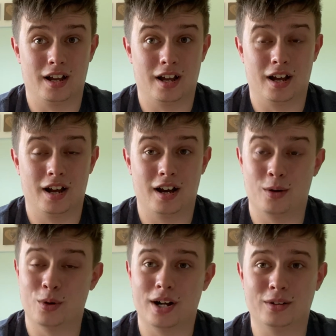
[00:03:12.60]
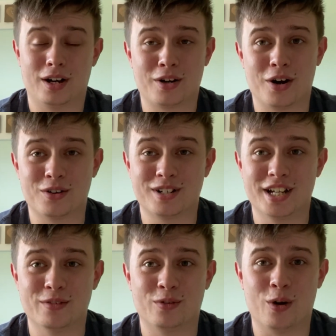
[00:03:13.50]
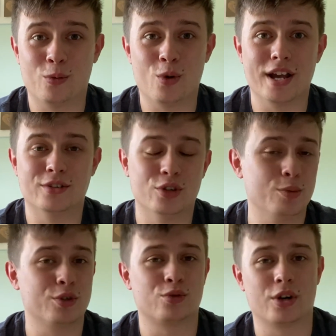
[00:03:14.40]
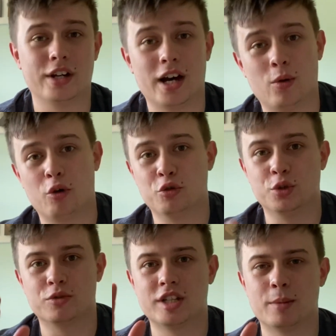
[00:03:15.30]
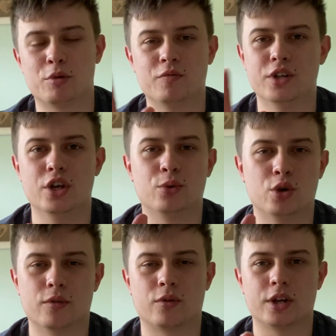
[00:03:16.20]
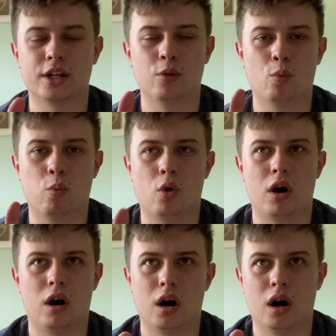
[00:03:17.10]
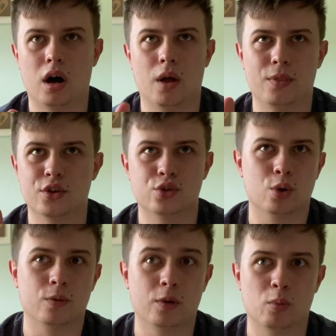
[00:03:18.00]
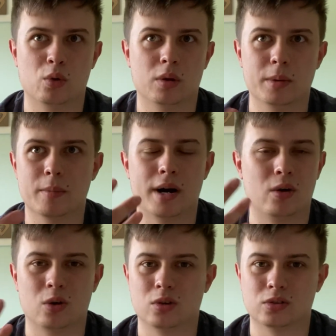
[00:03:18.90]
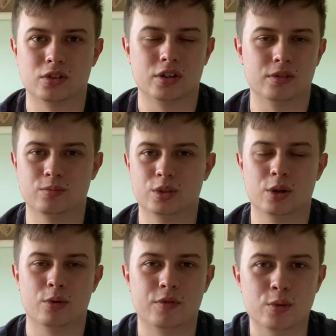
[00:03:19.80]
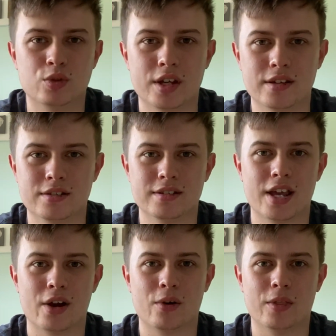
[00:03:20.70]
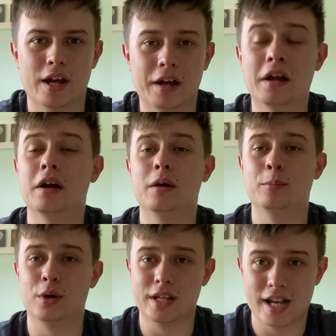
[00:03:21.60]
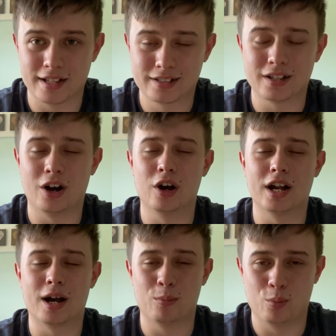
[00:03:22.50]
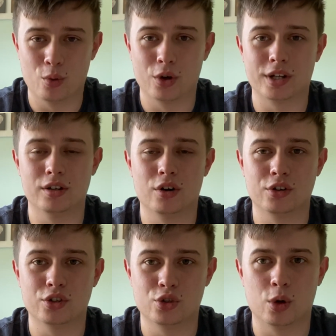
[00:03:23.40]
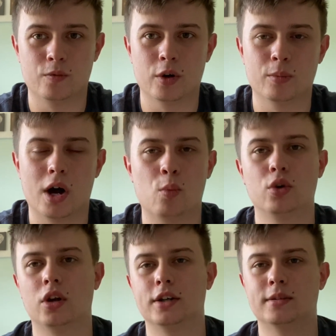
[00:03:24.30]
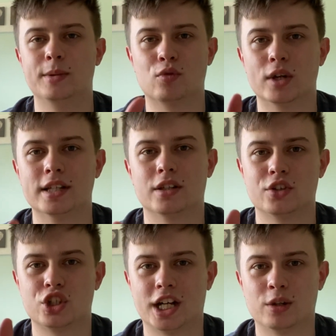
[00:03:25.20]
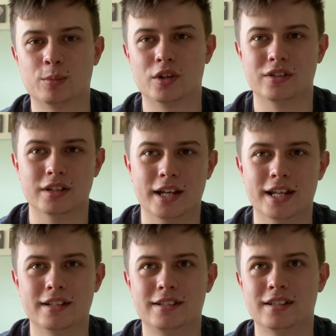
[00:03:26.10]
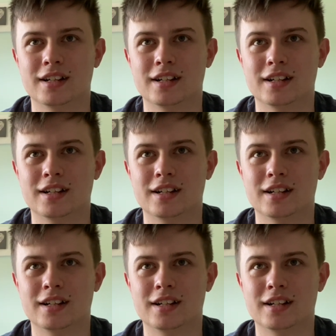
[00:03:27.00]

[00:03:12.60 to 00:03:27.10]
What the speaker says: well, I can't give away too much right now. I will do a separate video covering what the short film will be about, alongside, you know, a few teasers here and there. But yes, I am working on a short film that I would like to be released on this channel, because it is